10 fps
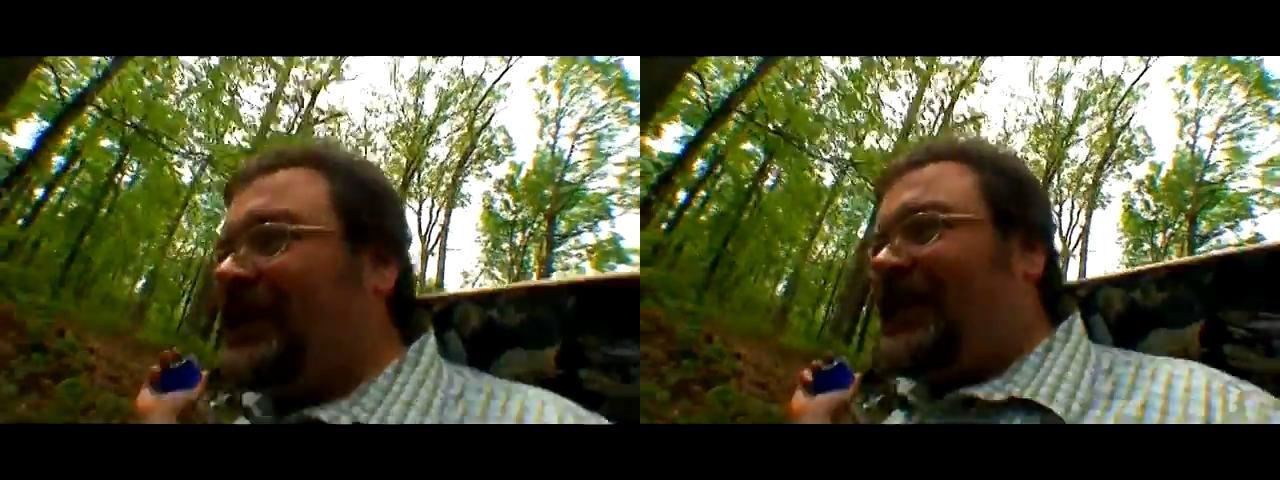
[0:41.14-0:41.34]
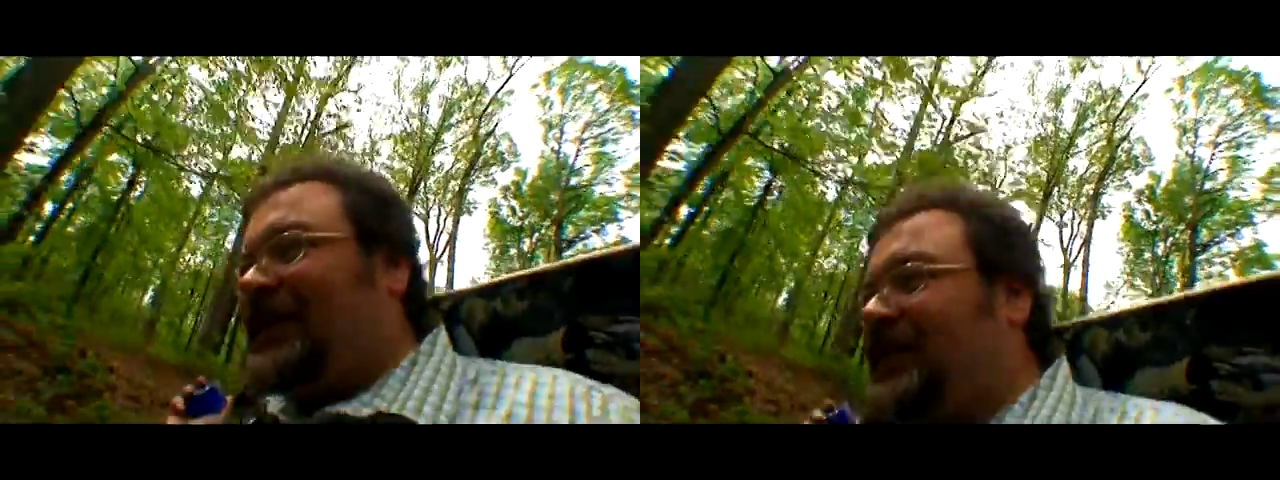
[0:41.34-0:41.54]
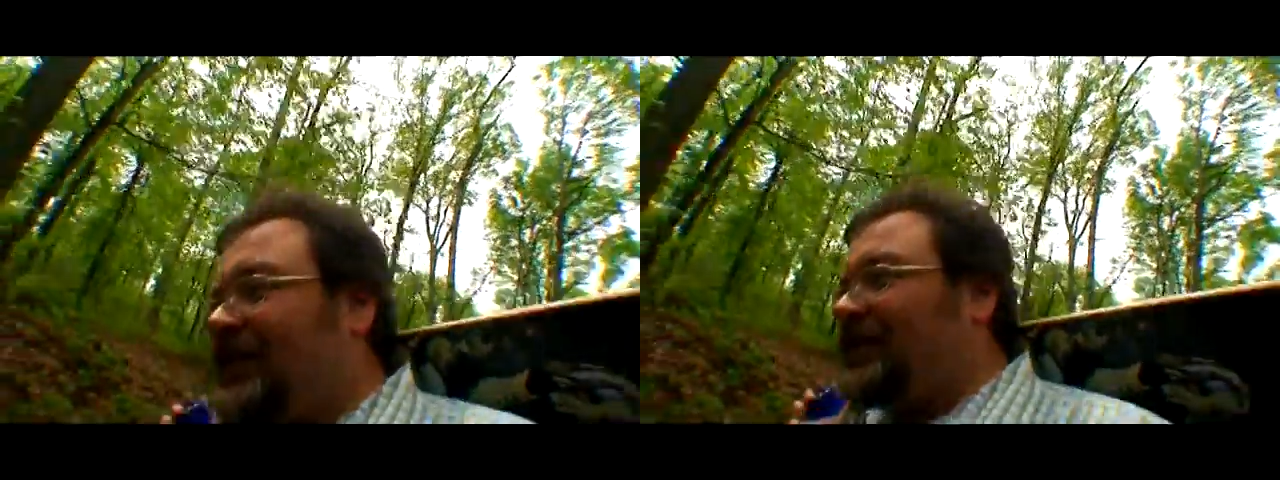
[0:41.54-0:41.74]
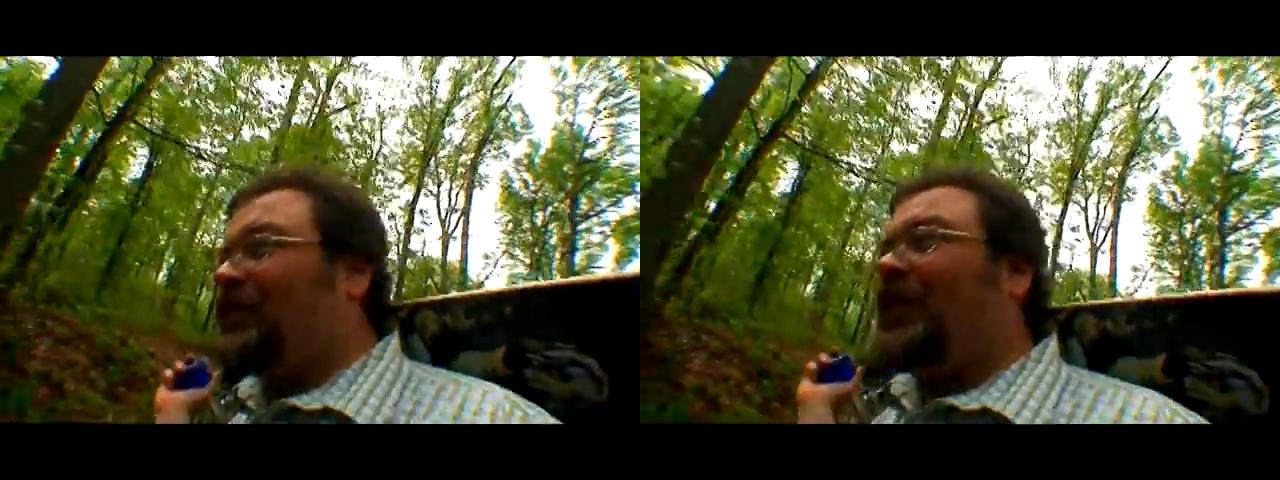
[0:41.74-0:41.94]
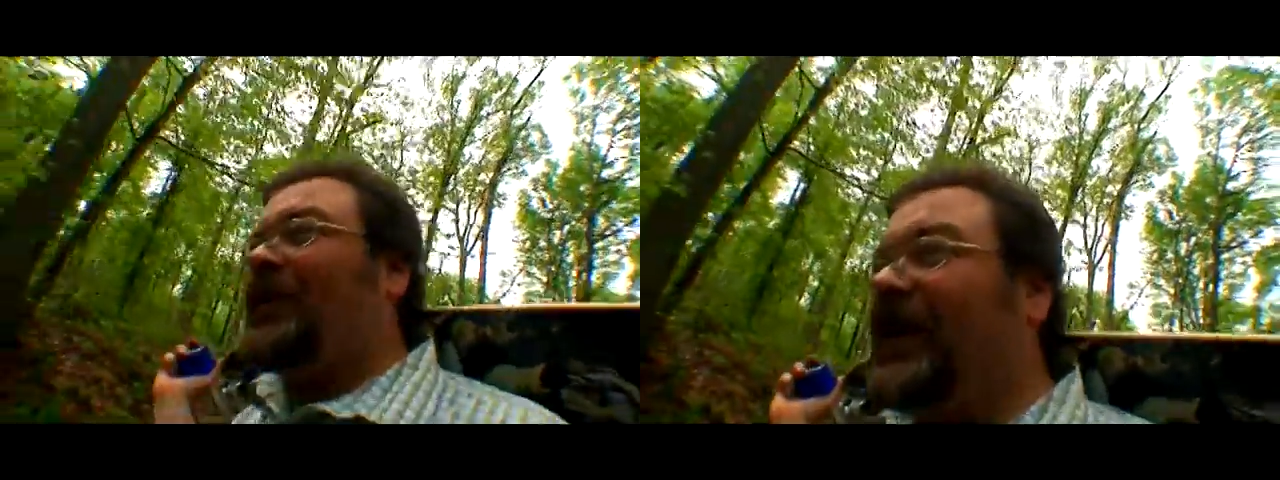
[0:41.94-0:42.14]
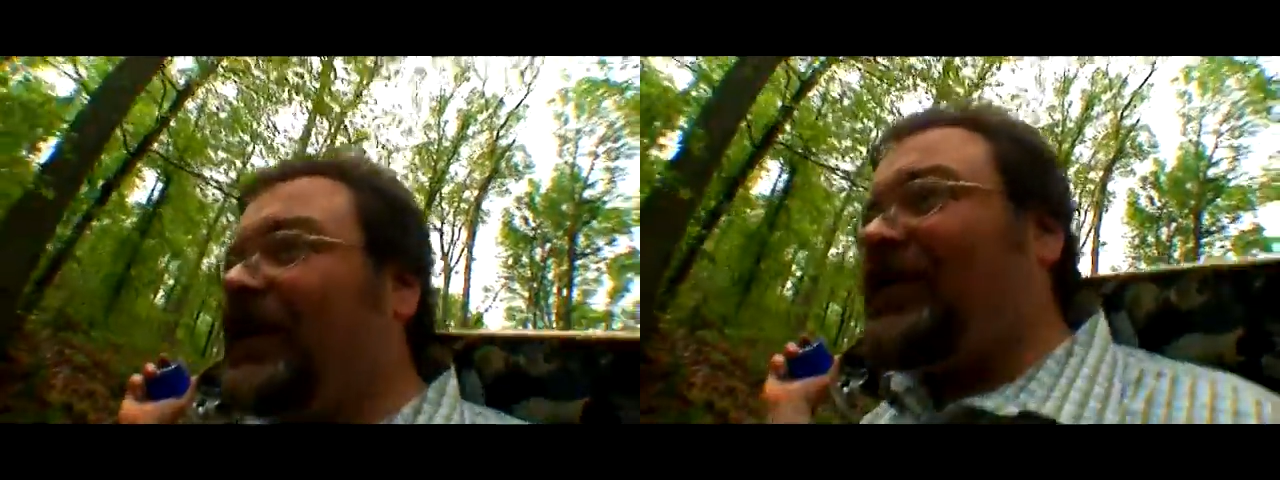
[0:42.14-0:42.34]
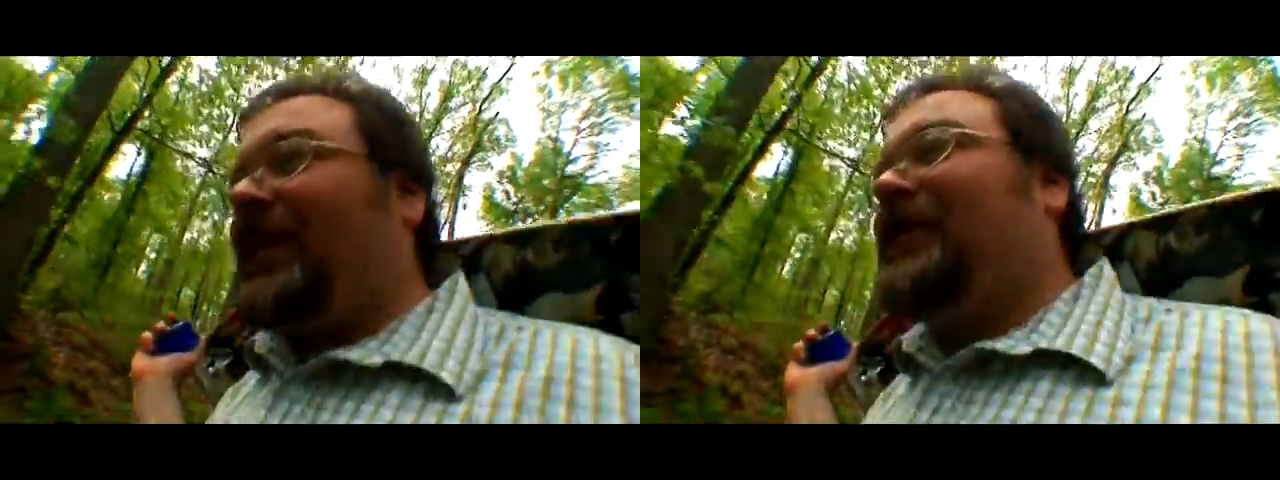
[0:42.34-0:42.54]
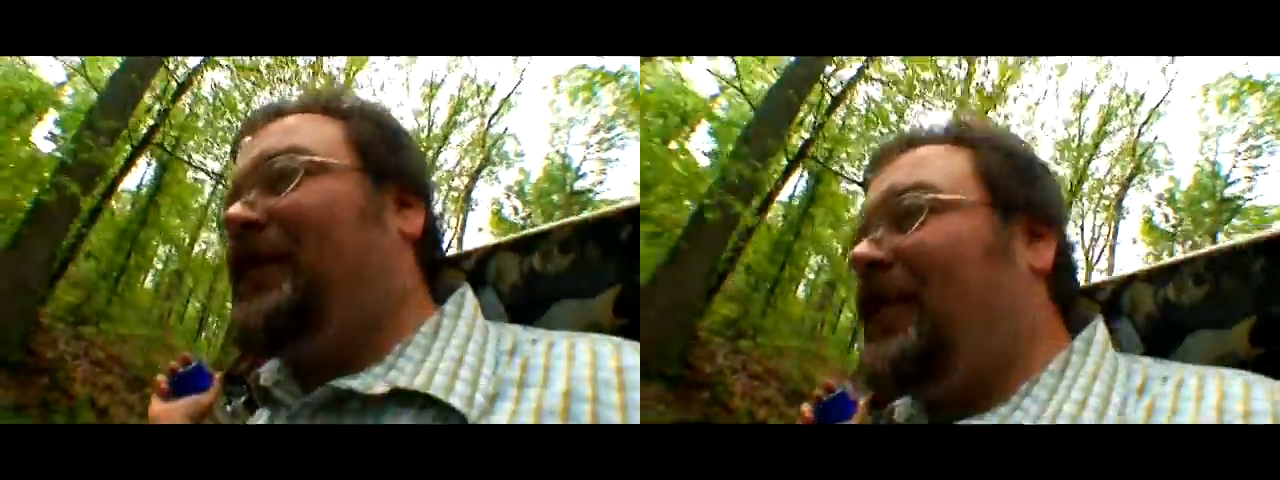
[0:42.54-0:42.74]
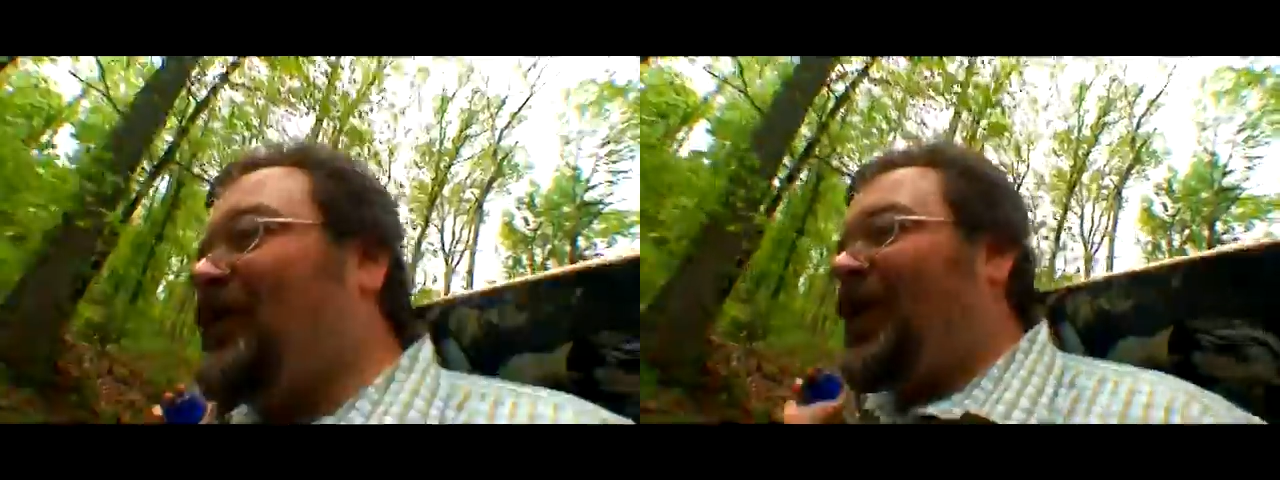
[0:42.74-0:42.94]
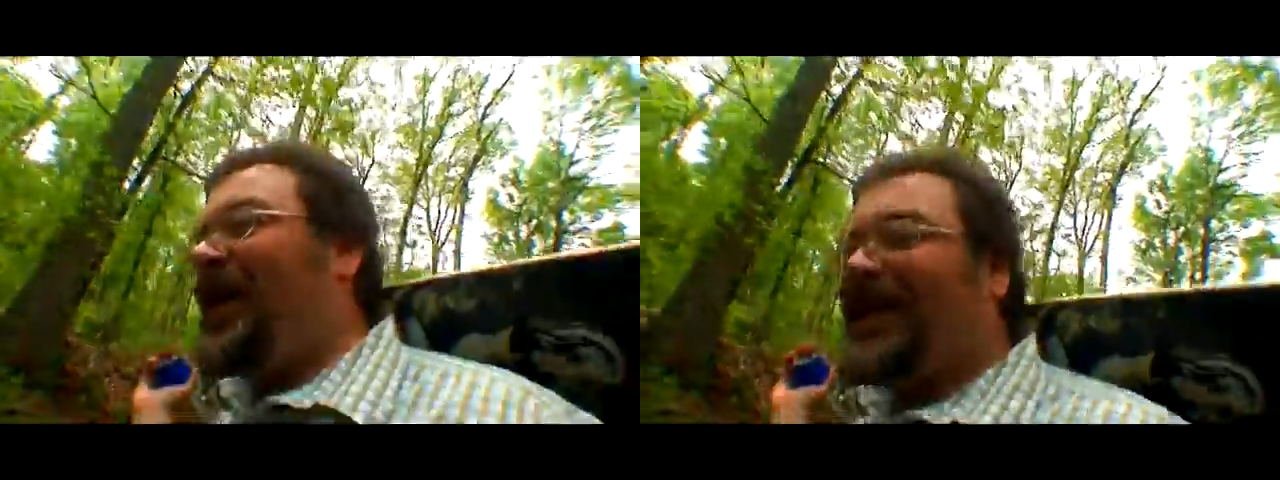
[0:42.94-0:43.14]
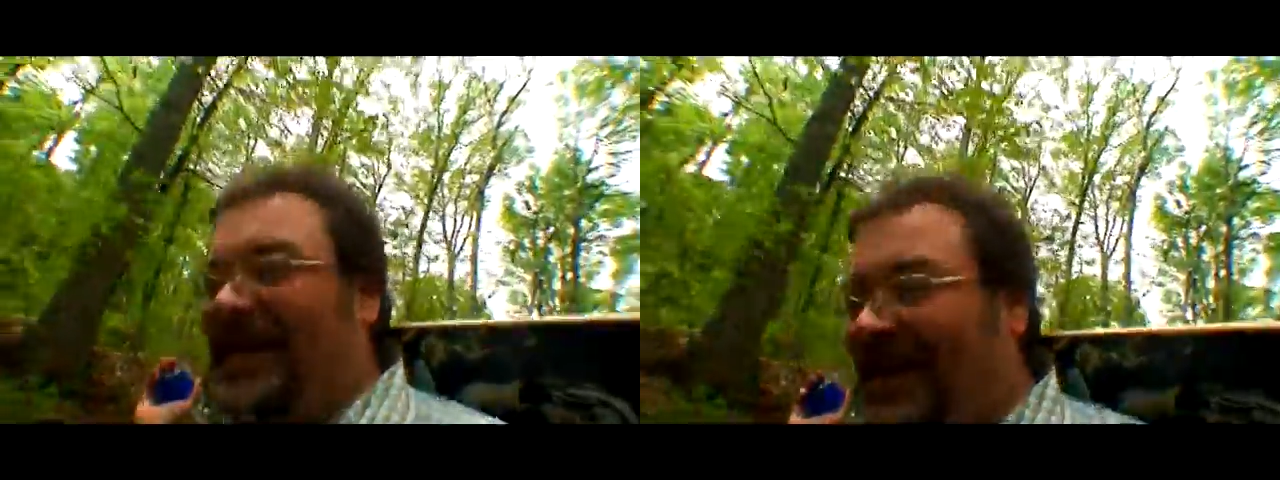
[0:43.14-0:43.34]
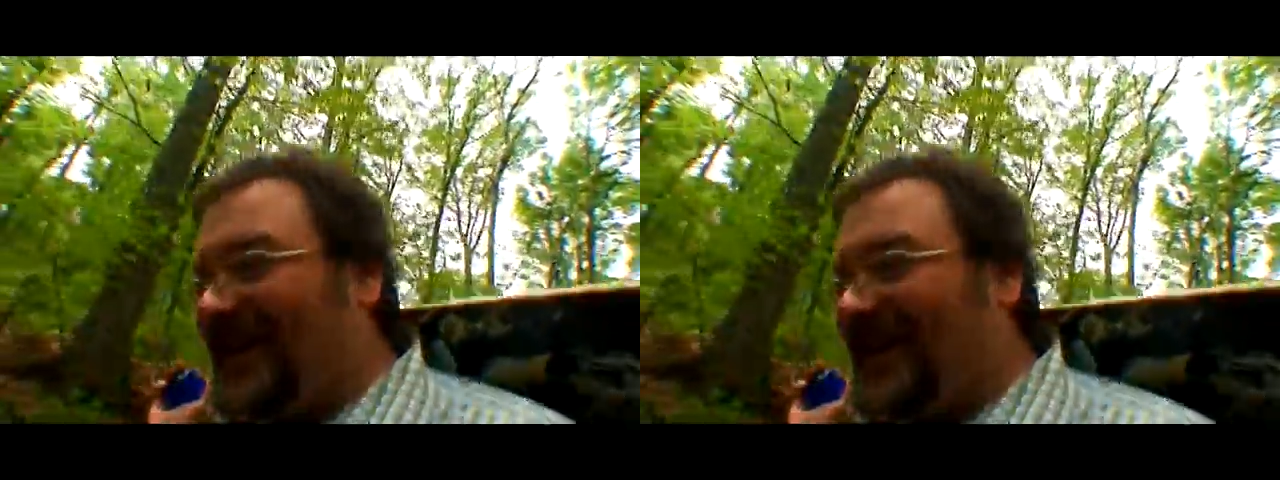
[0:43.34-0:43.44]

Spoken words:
It starts to boil, and he drops a big rock in.